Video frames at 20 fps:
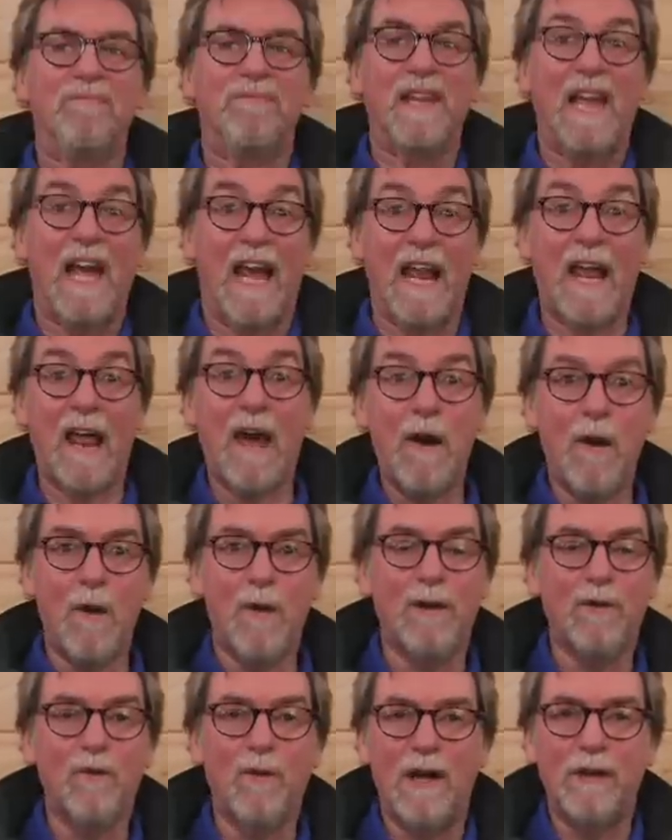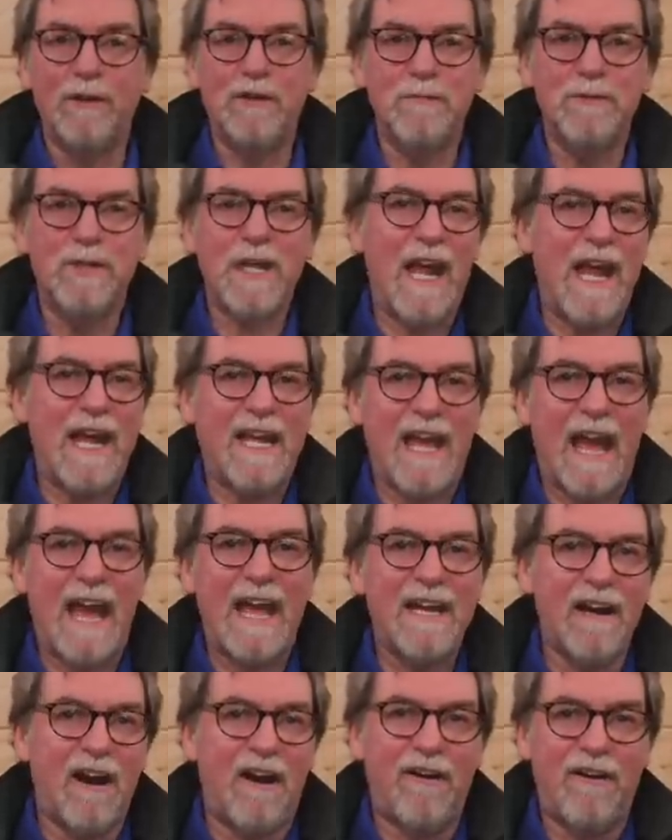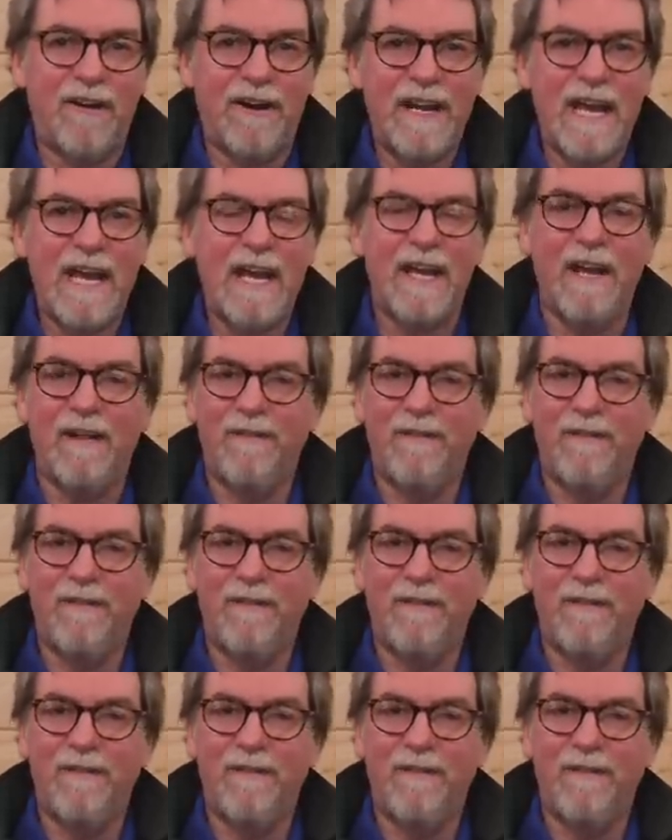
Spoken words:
Hello and welcome to AAR on Air,